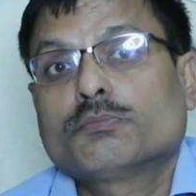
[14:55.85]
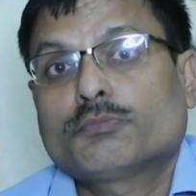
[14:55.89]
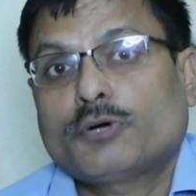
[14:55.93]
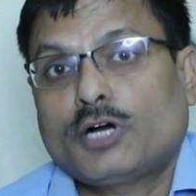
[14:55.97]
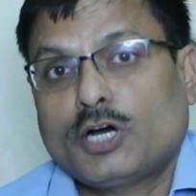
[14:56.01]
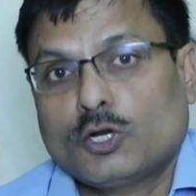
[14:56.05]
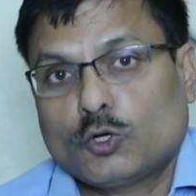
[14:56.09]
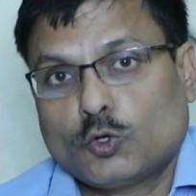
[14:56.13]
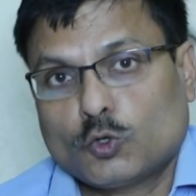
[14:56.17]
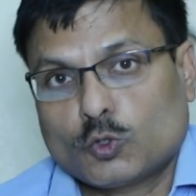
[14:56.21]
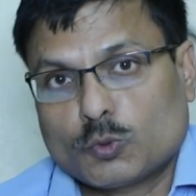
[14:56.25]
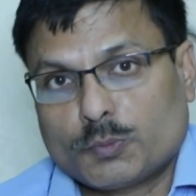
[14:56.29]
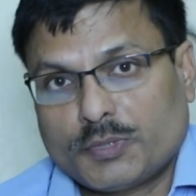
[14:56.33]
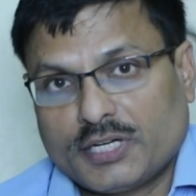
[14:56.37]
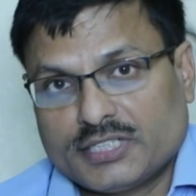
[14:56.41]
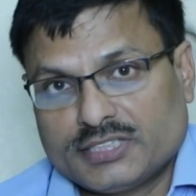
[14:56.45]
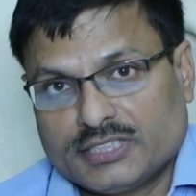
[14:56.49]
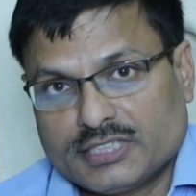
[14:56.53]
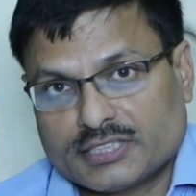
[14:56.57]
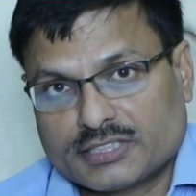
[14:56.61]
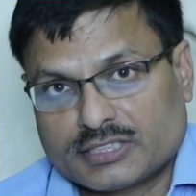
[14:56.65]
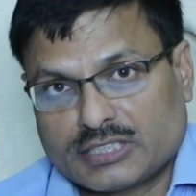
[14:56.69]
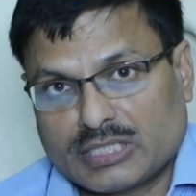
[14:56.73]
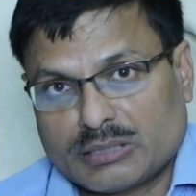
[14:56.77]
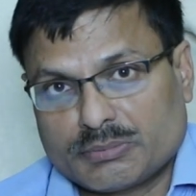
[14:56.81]
followed by
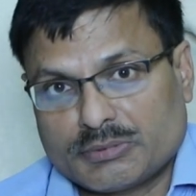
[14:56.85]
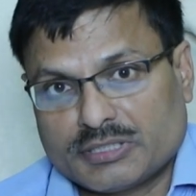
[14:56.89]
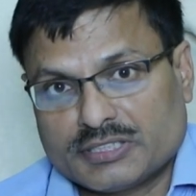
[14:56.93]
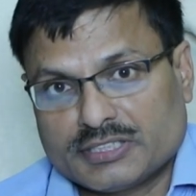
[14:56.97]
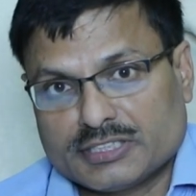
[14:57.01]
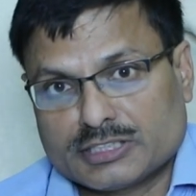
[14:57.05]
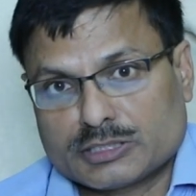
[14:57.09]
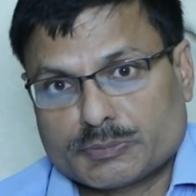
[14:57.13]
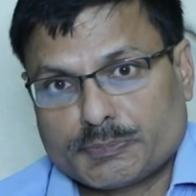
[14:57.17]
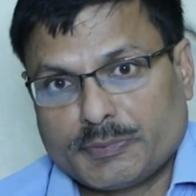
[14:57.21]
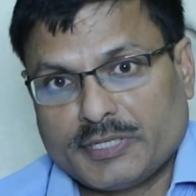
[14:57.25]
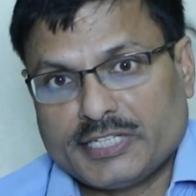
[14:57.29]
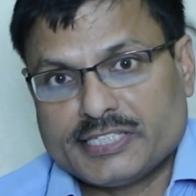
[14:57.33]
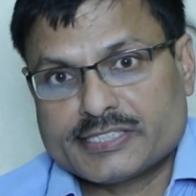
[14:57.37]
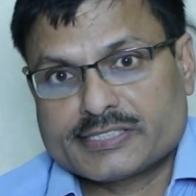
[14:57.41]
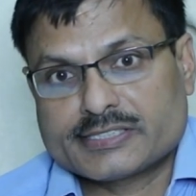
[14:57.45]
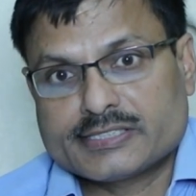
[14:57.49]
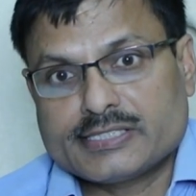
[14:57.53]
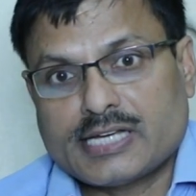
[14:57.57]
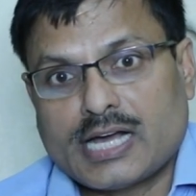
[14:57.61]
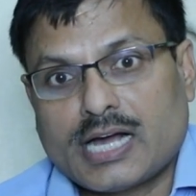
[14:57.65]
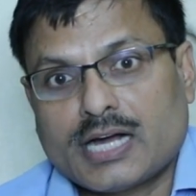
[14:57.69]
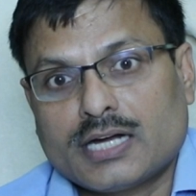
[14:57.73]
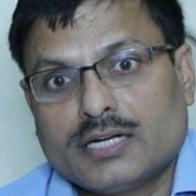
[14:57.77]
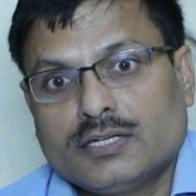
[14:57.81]
the start of
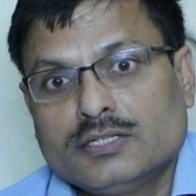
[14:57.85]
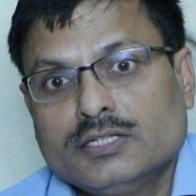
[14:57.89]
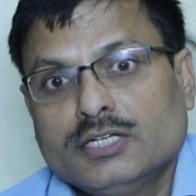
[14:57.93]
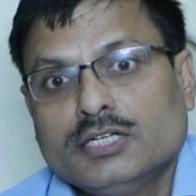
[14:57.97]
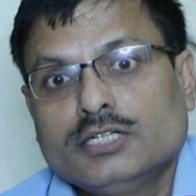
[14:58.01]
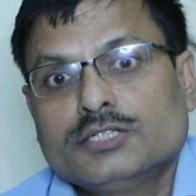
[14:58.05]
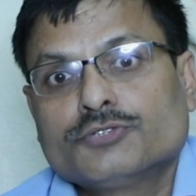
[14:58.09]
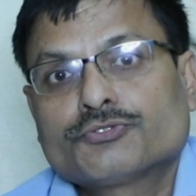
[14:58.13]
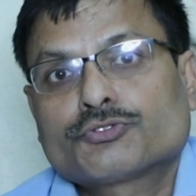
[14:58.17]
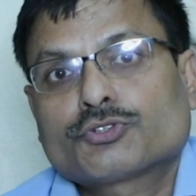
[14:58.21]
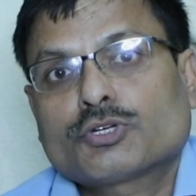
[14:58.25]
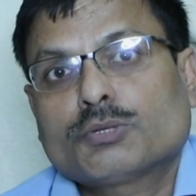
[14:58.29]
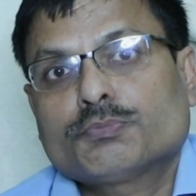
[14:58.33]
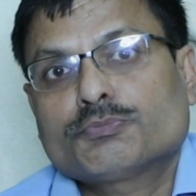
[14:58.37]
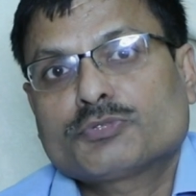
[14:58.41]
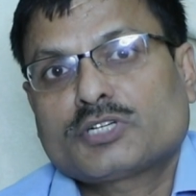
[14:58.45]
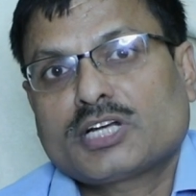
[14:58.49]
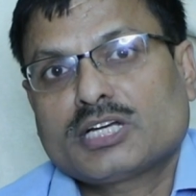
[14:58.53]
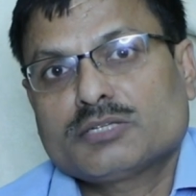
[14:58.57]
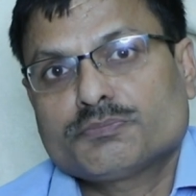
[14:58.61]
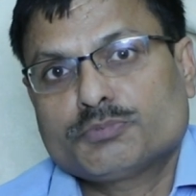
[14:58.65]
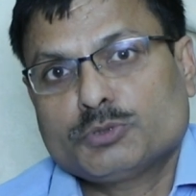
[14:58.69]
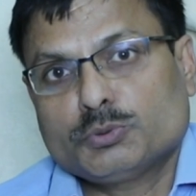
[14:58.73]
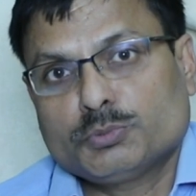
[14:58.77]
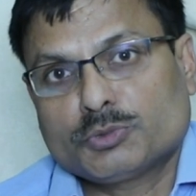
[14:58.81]
dysplasia,
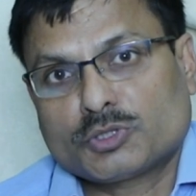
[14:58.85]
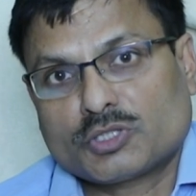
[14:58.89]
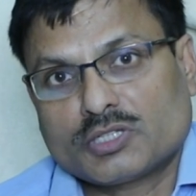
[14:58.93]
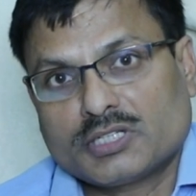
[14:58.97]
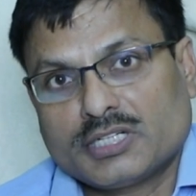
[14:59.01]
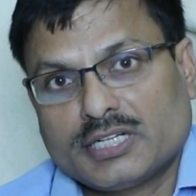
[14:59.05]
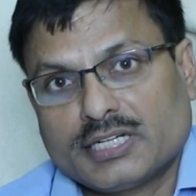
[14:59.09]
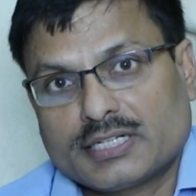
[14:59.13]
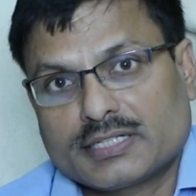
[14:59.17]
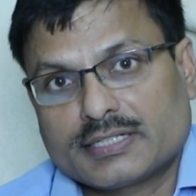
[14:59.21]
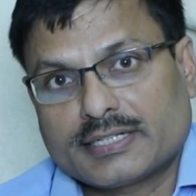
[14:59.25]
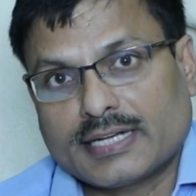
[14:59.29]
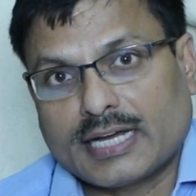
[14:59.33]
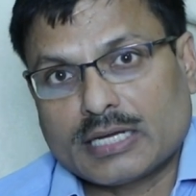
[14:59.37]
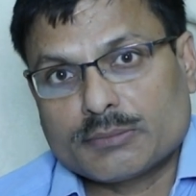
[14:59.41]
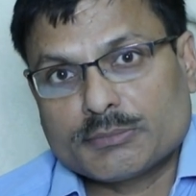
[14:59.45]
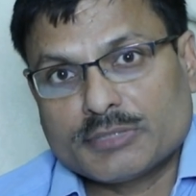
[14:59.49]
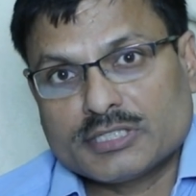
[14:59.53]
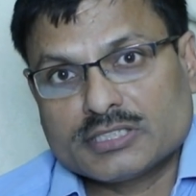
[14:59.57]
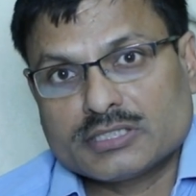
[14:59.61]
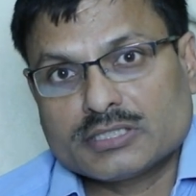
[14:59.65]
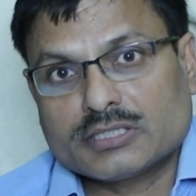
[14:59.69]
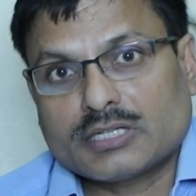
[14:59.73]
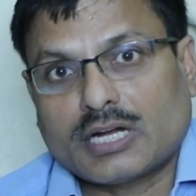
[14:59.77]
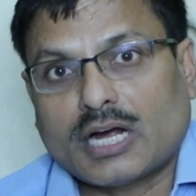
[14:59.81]
sometimes femoral head
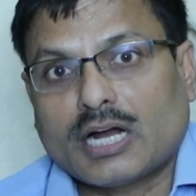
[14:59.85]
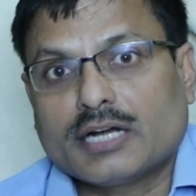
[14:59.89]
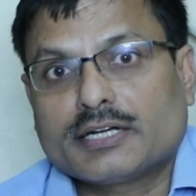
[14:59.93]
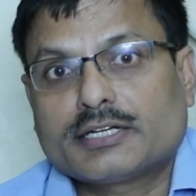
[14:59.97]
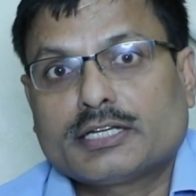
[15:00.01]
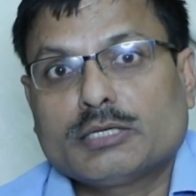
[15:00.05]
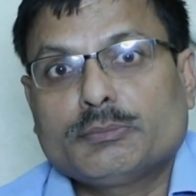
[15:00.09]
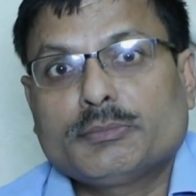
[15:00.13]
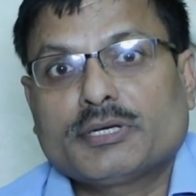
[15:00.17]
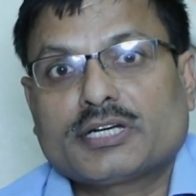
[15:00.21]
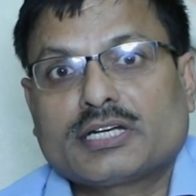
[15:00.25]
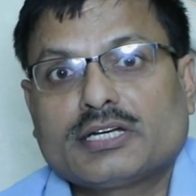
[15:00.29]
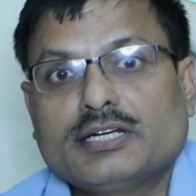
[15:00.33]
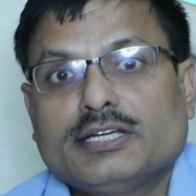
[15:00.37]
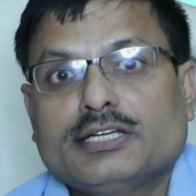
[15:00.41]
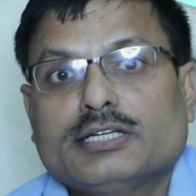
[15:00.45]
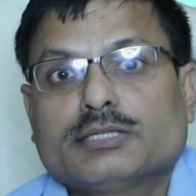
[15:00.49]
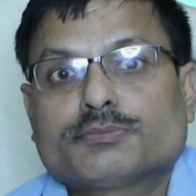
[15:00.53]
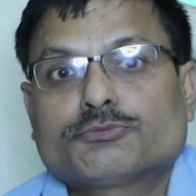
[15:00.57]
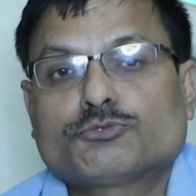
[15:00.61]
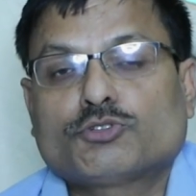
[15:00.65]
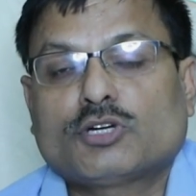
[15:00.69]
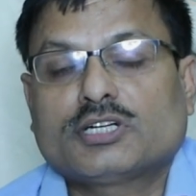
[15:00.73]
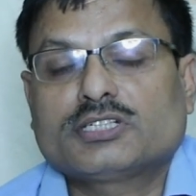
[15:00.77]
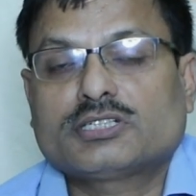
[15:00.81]
damage, and ultimately
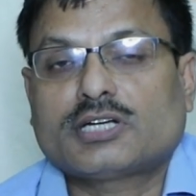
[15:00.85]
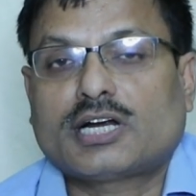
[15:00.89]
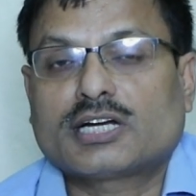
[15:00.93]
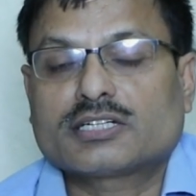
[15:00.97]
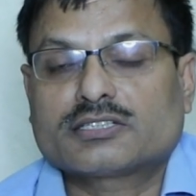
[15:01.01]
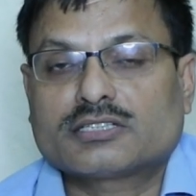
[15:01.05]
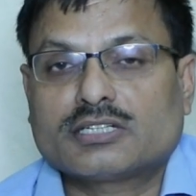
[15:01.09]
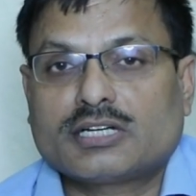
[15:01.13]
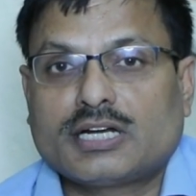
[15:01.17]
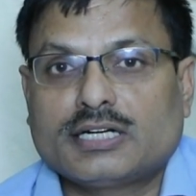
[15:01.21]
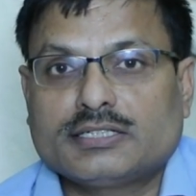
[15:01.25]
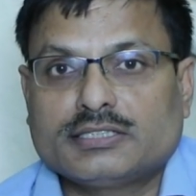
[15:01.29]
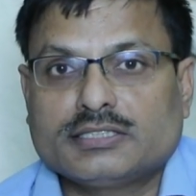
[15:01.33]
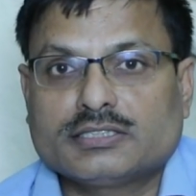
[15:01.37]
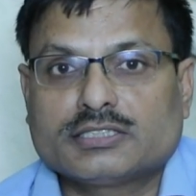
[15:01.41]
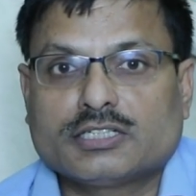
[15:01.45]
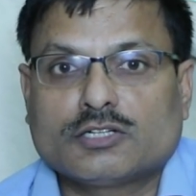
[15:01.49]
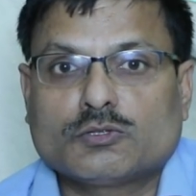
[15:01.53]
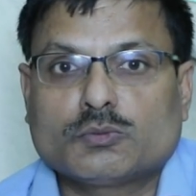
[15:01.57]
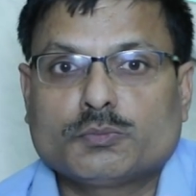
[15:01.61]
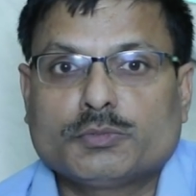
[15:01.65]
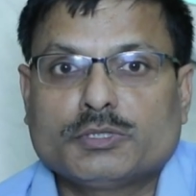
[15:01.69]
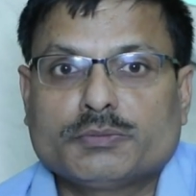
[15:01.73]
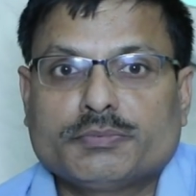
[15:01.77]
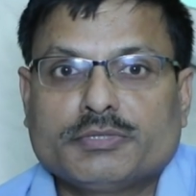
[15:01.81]
hip joint arthritis.
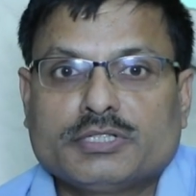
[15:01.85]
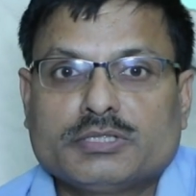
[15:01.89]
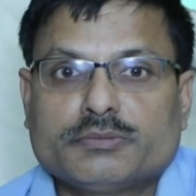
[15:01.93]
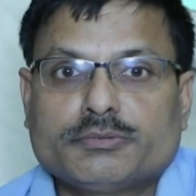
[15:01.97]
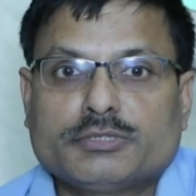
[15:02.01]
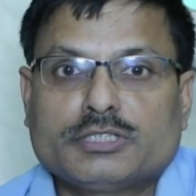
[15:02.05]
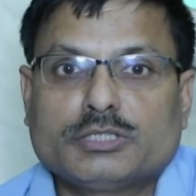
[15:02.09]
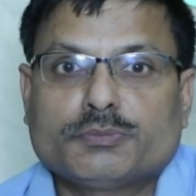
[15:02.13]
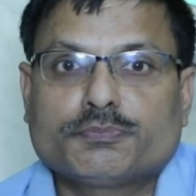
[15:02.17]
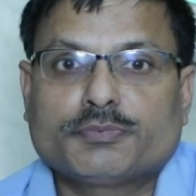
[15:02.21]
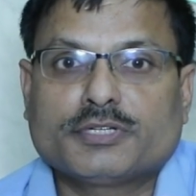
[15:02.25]
That will be very, very